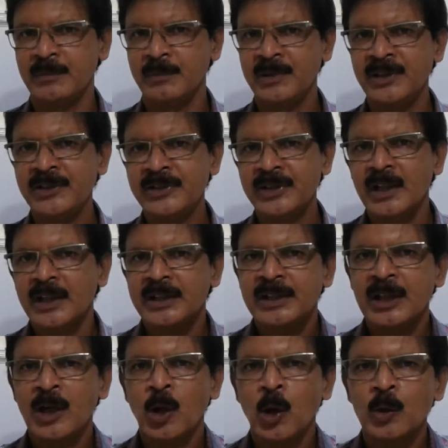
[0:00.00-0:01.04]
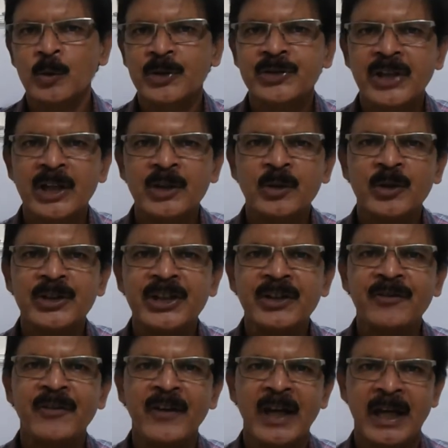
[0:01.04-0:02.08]
Means they are always trying to
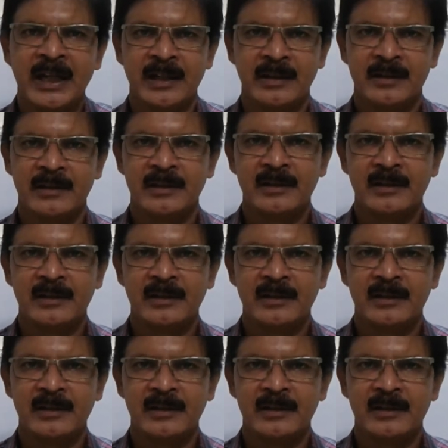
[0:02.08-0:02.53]
defend.